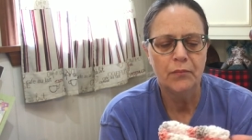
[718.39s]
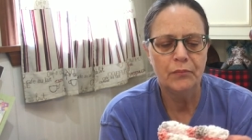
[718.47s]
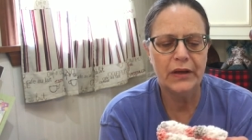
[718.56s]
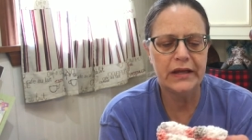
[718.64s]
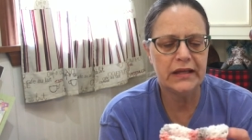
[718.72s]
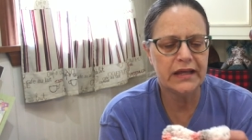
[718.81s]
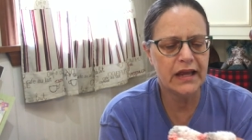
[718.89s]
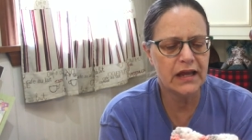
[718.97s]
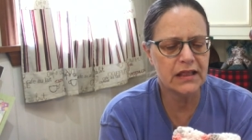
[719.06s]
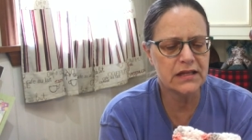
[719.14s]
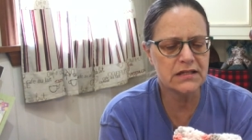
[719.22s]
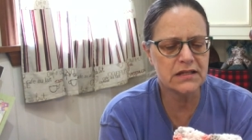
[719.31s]
But
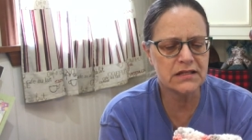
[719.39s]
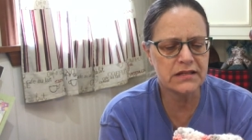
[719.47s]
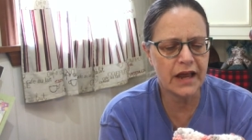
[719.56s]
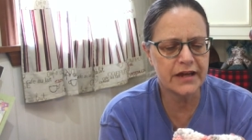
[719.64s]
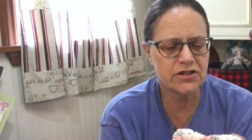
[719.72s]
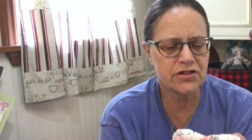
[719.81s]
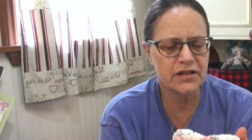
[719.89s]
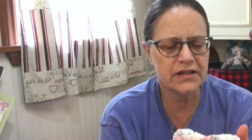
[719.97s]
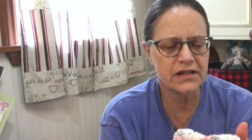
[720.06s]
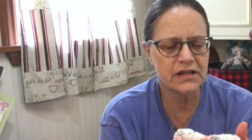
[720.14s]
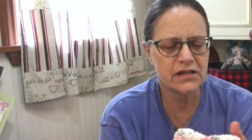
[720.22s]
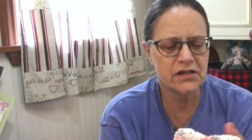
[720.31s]
yeah, this is actually a